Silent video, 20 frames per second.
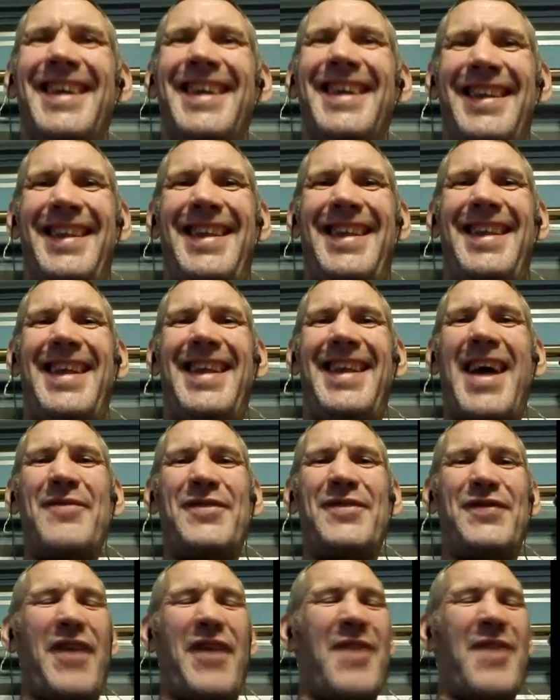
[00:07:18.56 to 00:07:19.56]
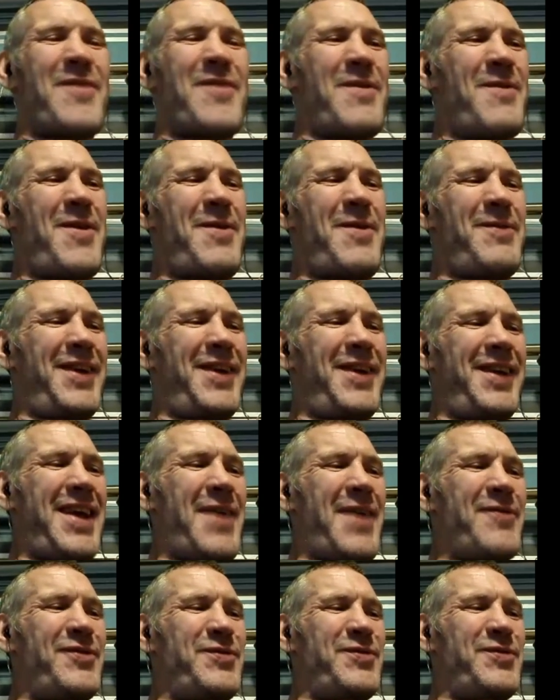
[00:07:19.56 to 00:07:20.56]
That was fun when we were. That was
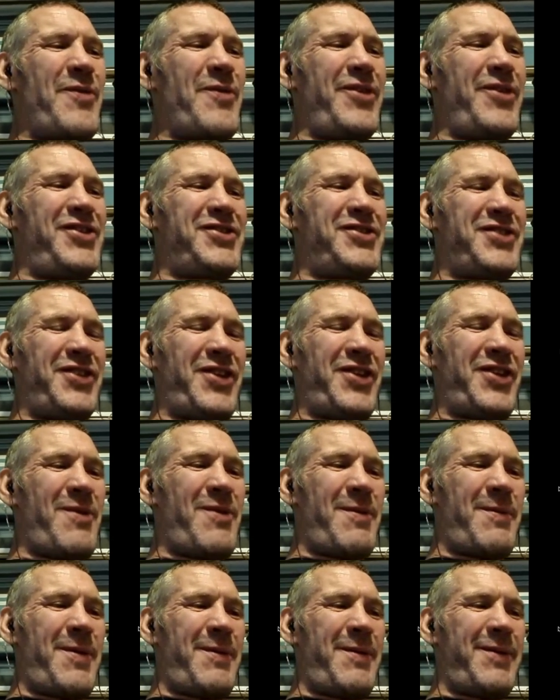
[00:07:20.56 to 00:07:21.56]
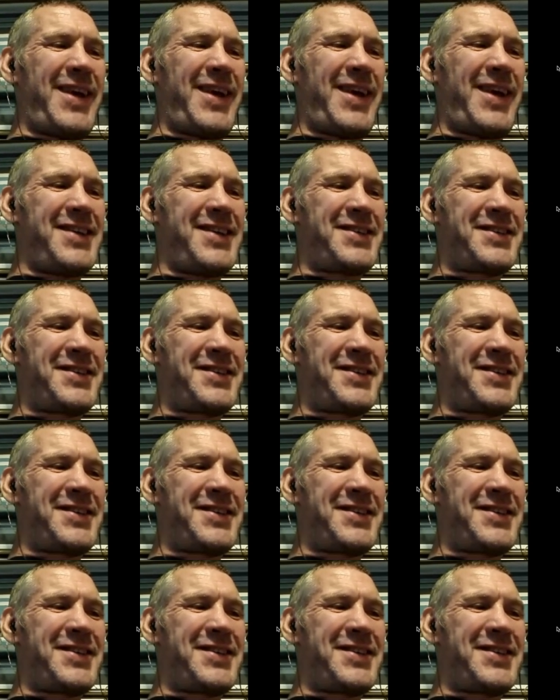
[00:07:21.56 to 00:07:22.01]
what we used to do when we were kids.